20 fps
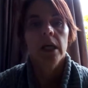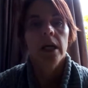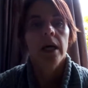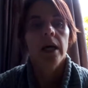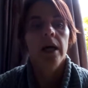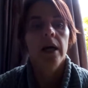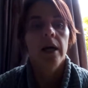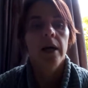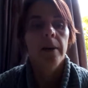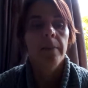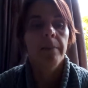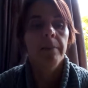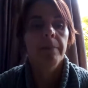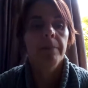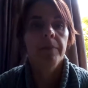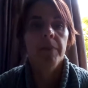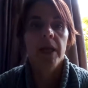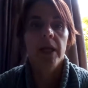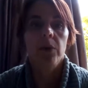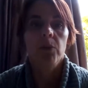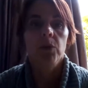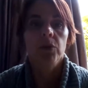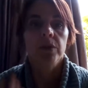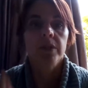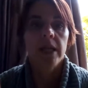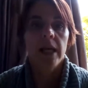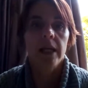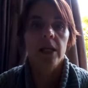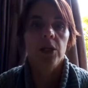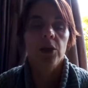it will
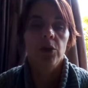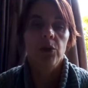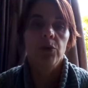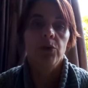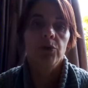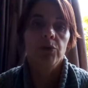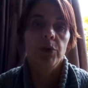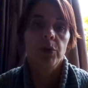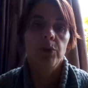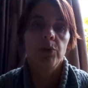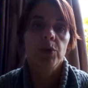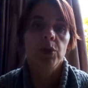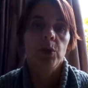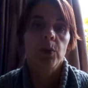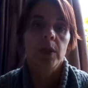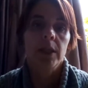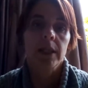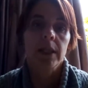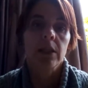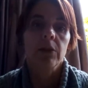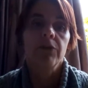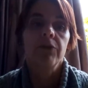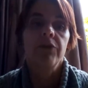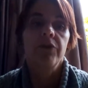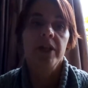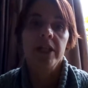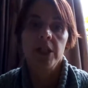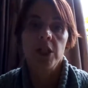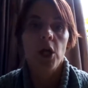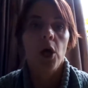take you through to a little
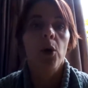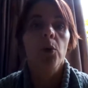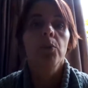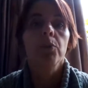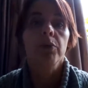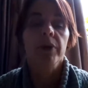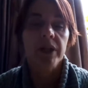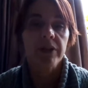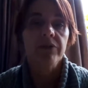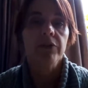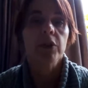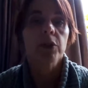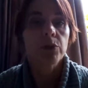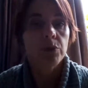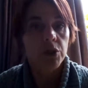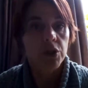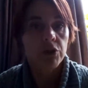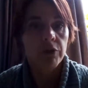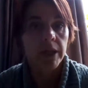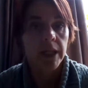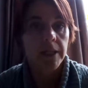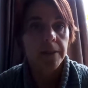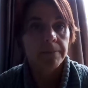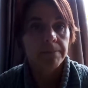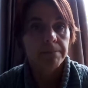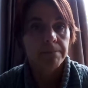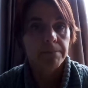video preview screen,